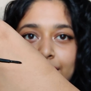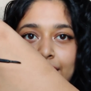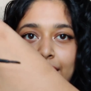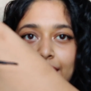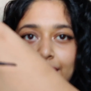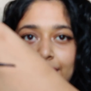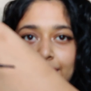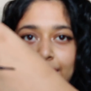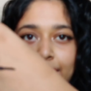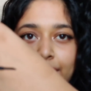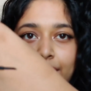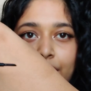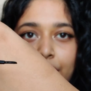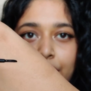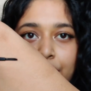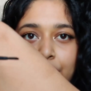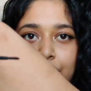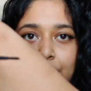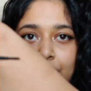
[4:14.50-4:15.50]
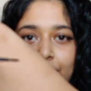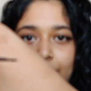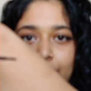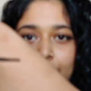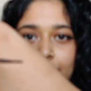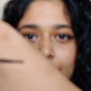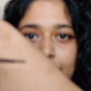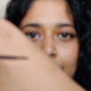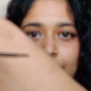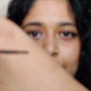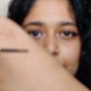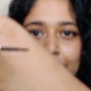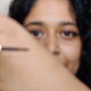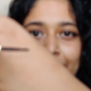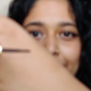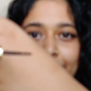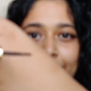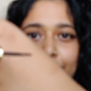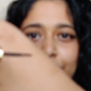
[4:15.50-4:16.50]
has like a thick
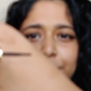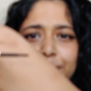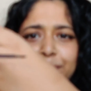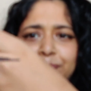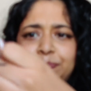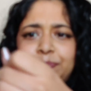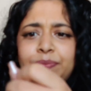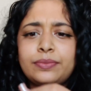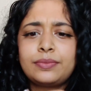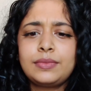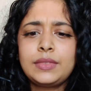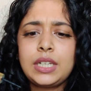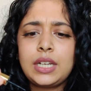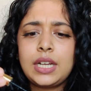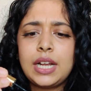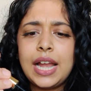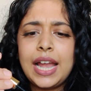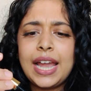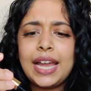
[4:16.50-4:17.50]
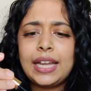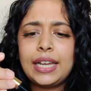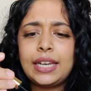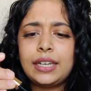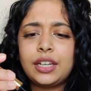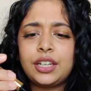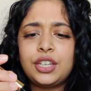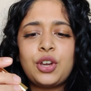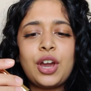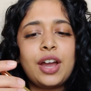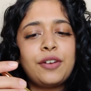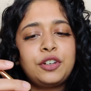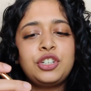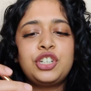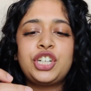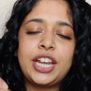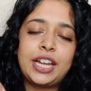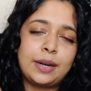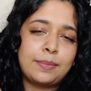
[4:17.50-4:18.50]
applicator and you have
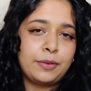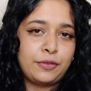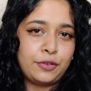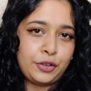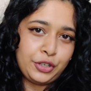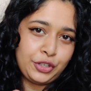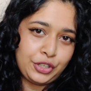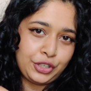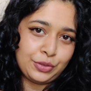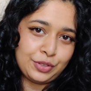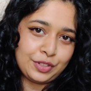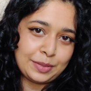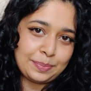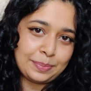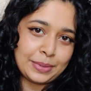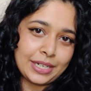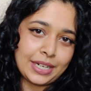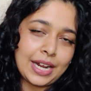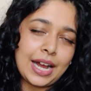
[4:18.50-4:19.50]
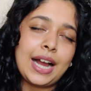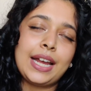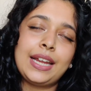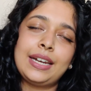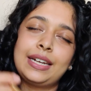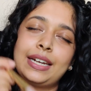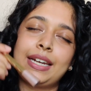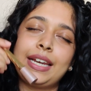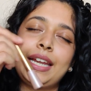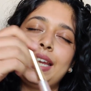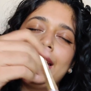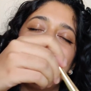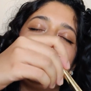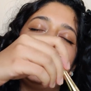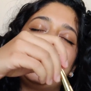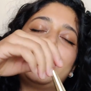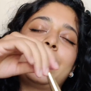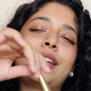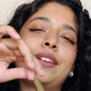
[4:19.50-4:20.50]
to shake it before you use it, but I
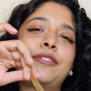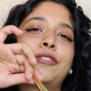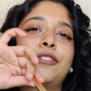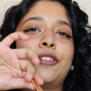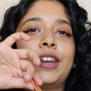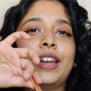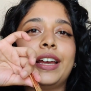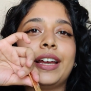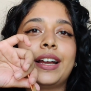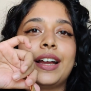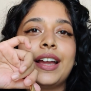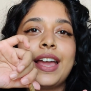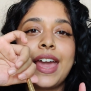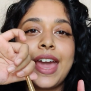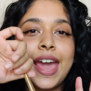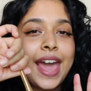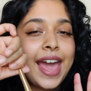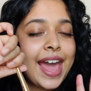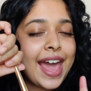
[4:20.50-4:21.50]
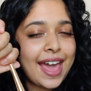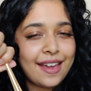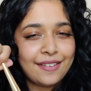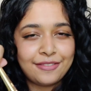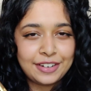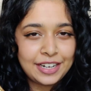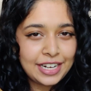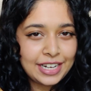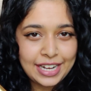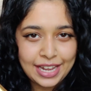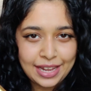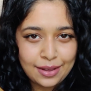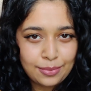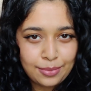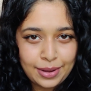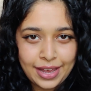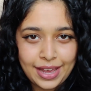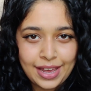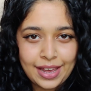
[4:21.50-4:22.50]
really like it for everyday
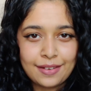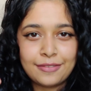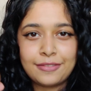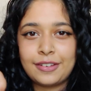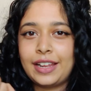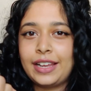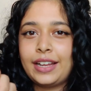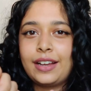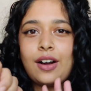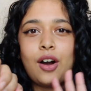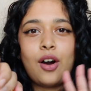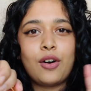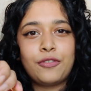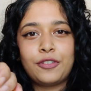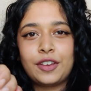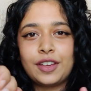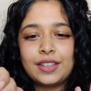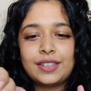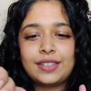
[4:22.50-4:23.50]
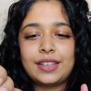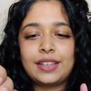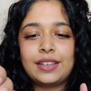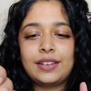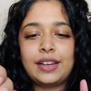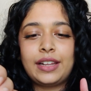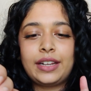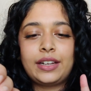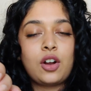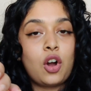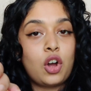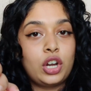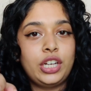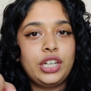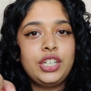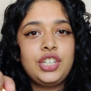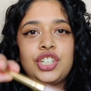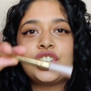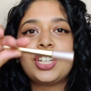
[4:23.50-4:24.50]
wear, for office and
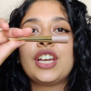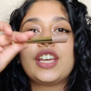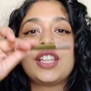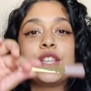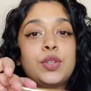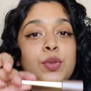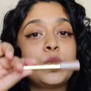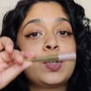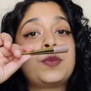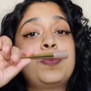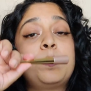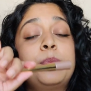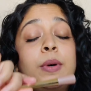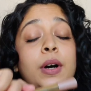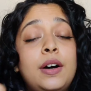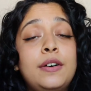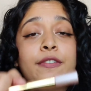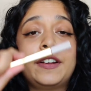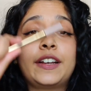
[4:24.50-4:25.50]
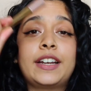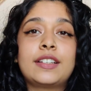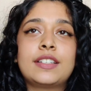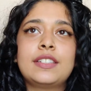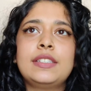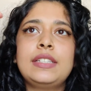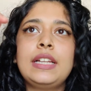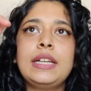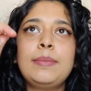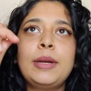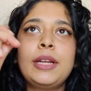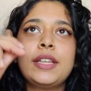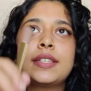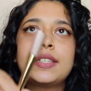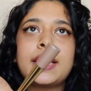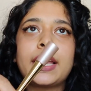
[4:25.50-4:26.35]
college. This was perfect. This is like my